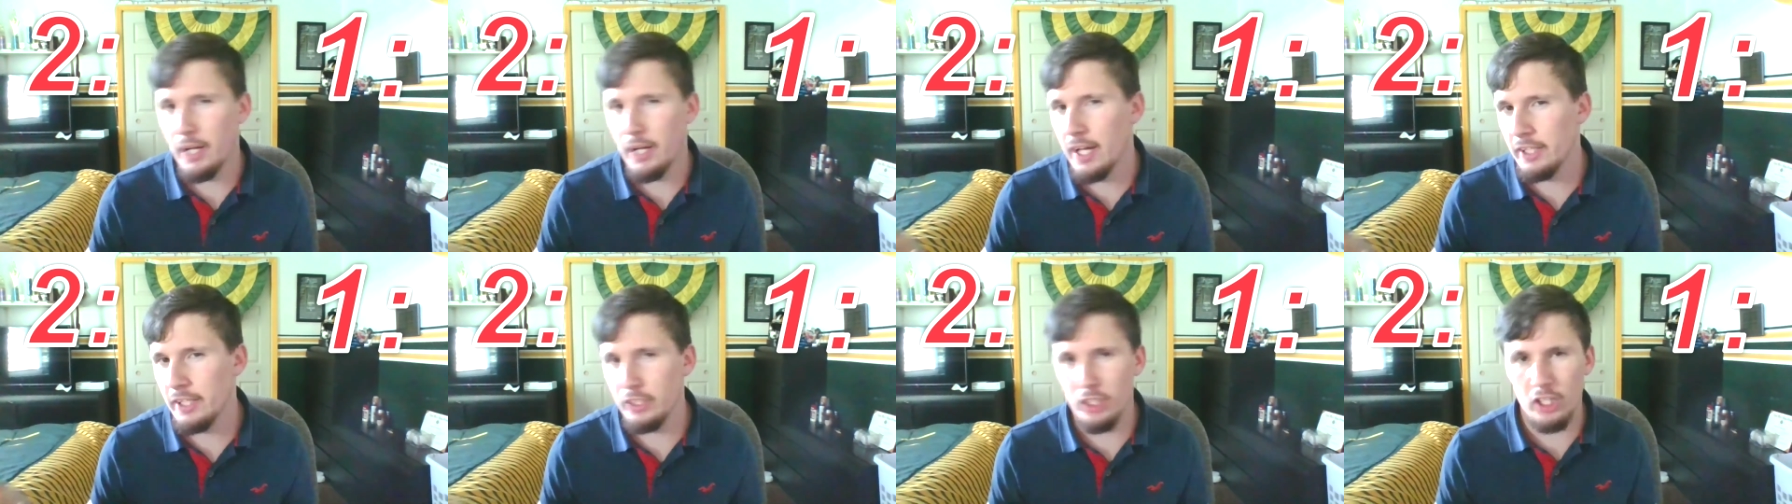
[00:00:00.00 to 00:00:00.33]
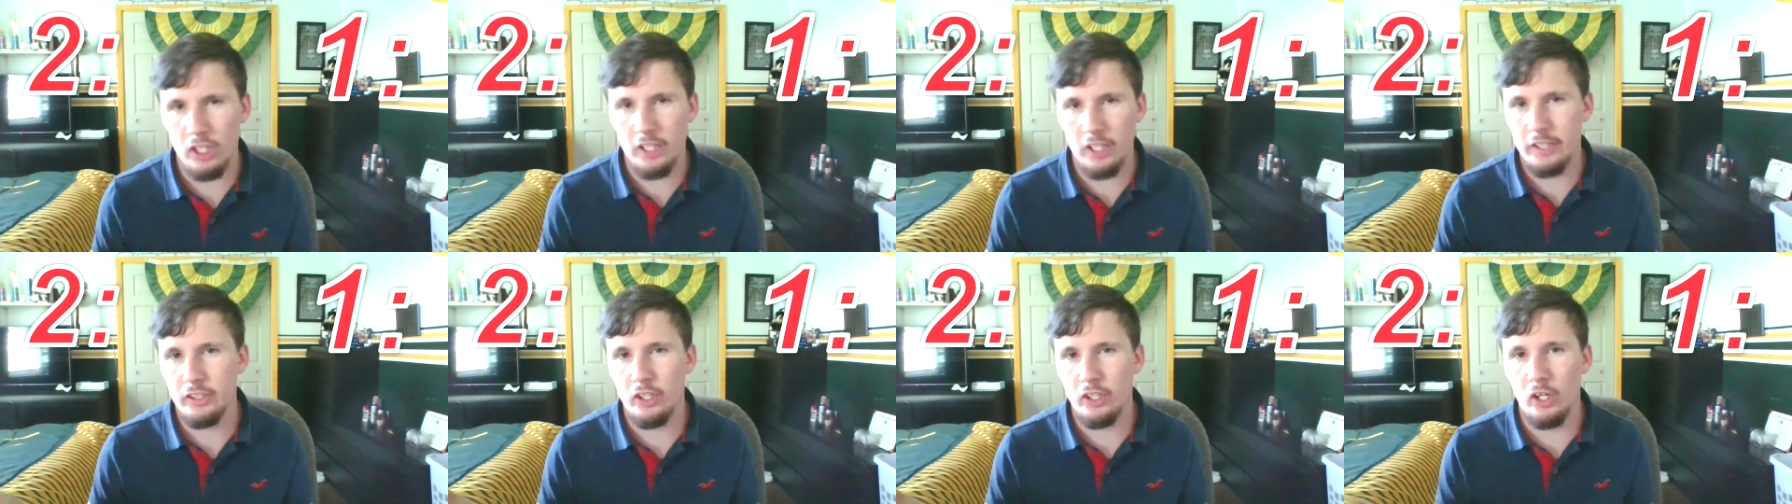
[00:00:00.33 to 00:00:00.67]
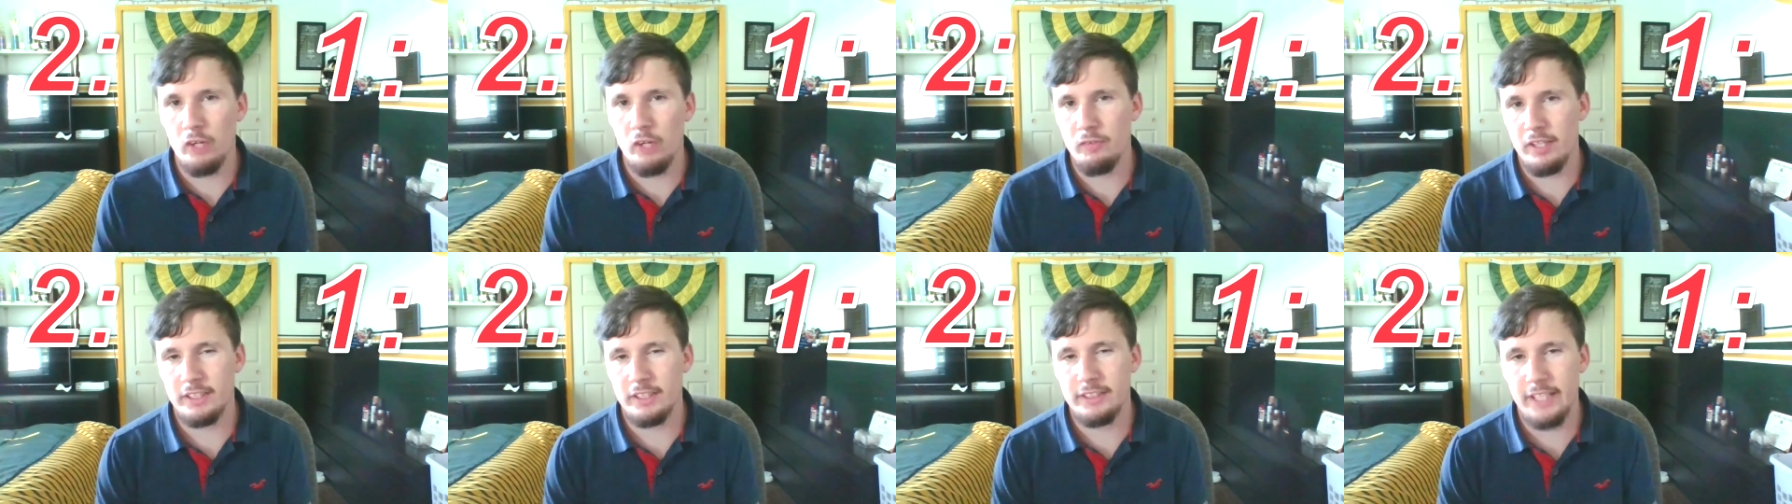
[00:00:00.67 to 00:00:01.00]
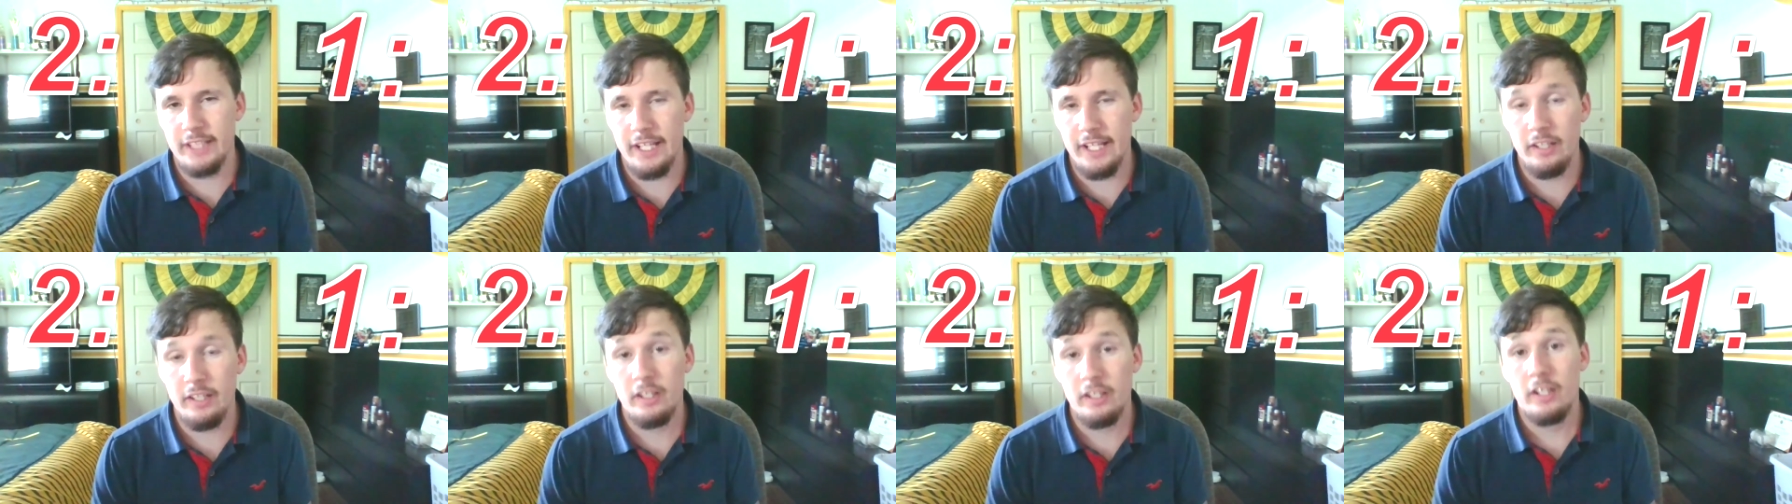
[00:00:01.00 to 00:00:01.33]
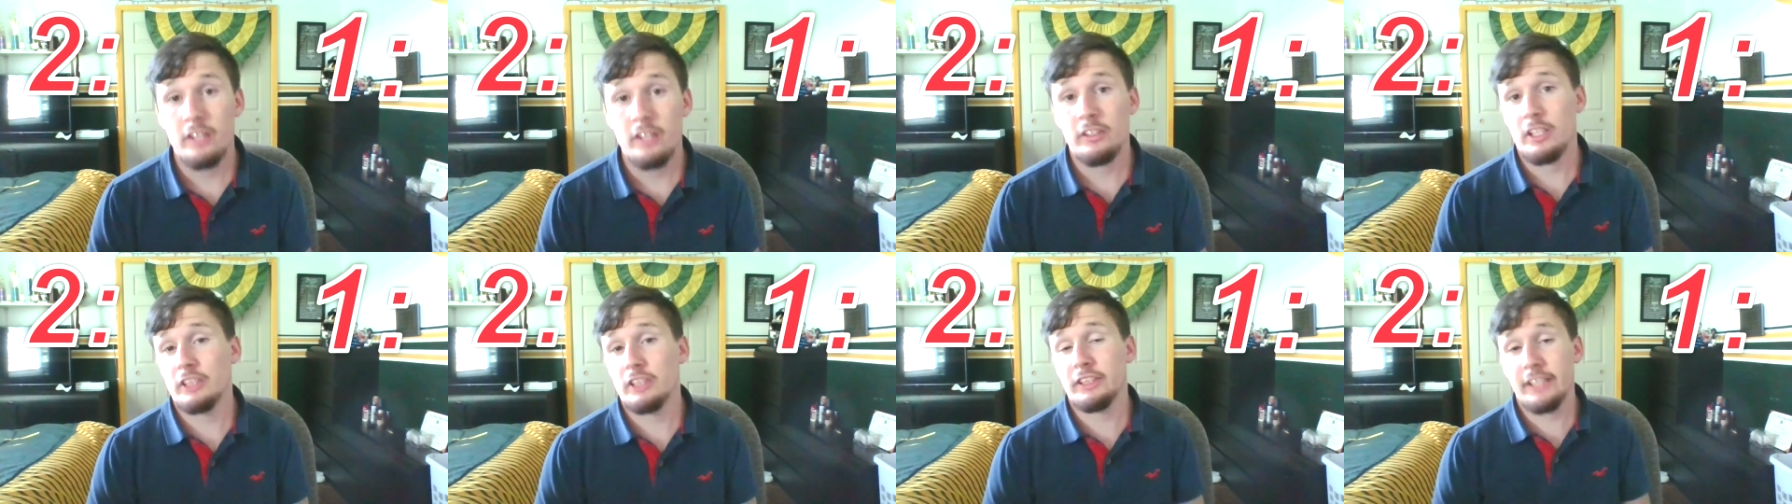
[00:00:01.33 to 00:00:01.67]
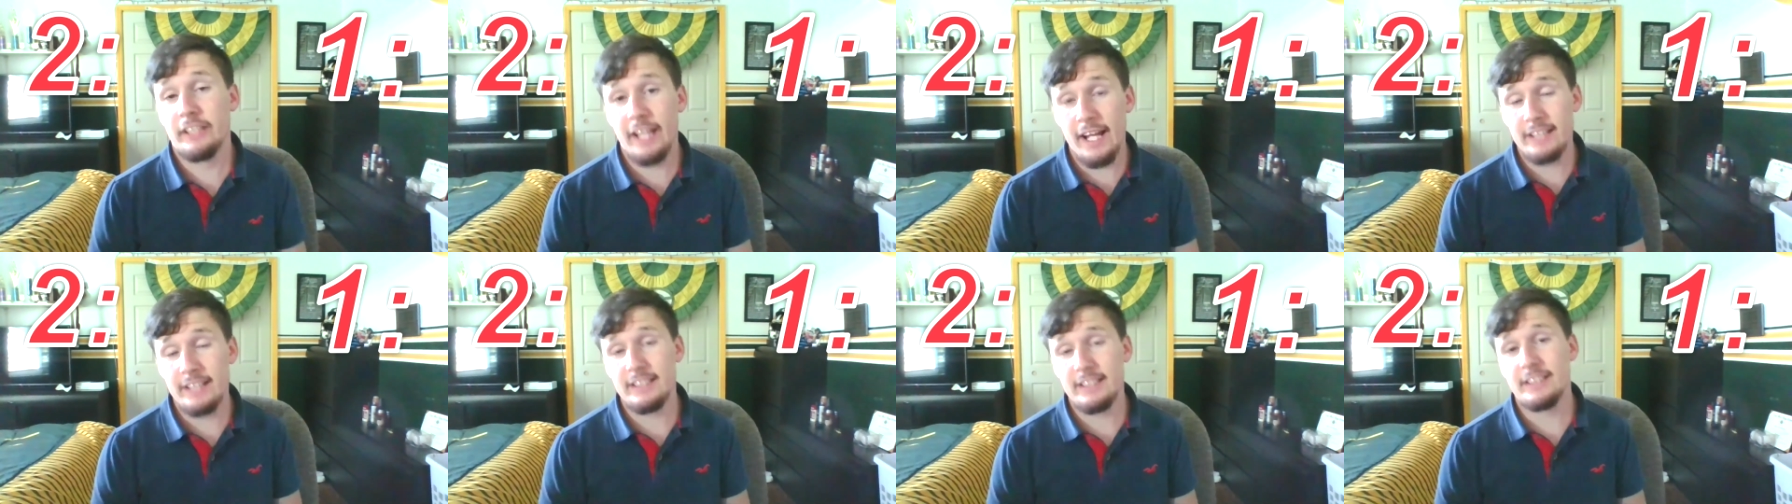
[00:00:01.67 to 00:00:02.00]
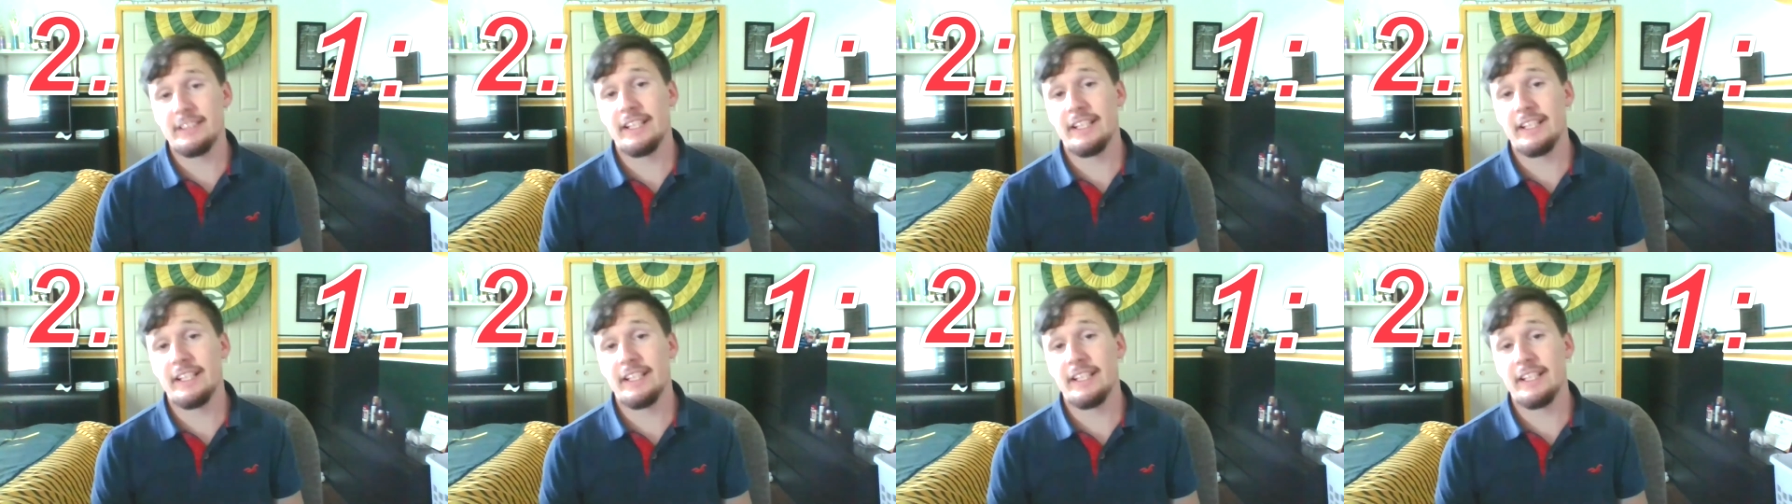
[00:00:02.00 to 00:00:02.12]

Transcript: you already know if I say it. The Kansas